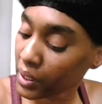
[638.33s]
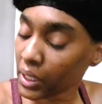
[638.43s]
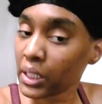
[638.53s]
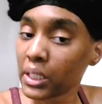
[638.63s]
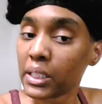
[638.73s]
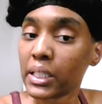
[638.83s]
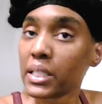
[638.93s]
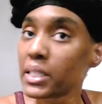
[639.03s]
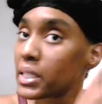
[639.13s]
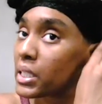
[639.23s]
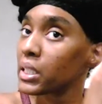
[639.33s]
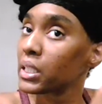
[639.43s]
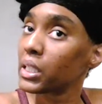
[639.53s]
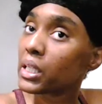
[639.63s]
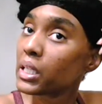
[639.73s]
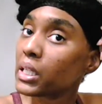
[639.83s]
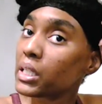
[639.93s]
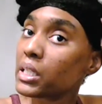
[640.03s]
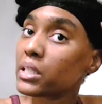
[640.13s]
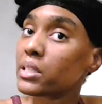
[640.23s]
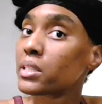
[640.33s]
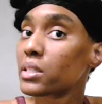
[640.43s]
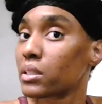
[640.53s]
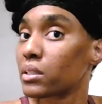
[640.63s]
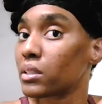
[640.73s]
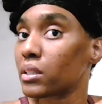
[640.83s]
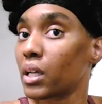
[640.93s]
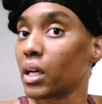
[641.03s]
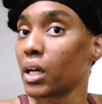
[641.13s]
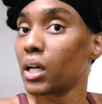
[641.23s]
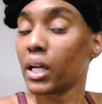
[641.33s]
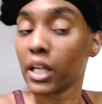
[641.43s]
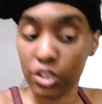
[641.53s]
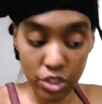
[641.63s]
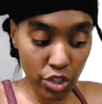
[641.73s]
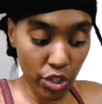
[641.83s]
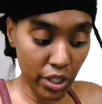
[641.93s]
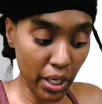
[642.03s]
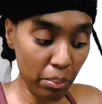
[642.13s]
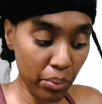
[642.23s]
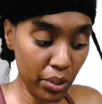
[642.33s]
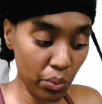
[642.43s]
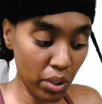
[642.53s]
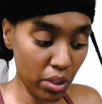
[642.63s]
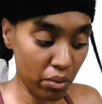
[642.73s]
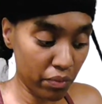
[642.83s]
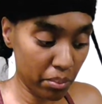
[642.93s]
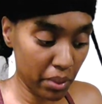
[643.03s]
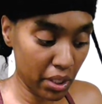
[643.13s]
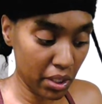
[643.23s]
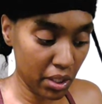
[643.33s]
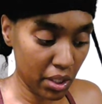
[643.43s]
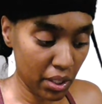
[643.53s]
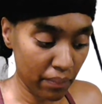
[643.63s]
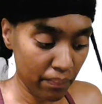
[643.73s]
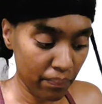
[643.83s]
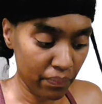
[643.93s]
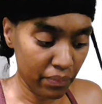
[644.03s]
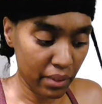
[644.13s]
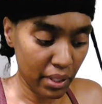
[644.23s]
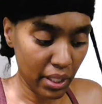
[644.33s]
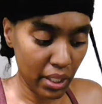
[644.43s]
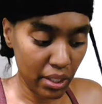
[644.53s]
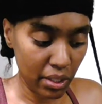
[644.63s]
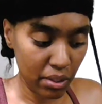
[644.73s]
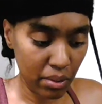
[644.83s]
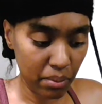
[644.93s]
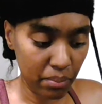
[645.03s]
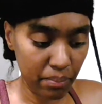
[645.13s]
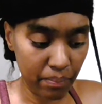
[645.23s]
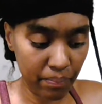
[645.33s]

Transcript: this is actually turning out pretty well for me. And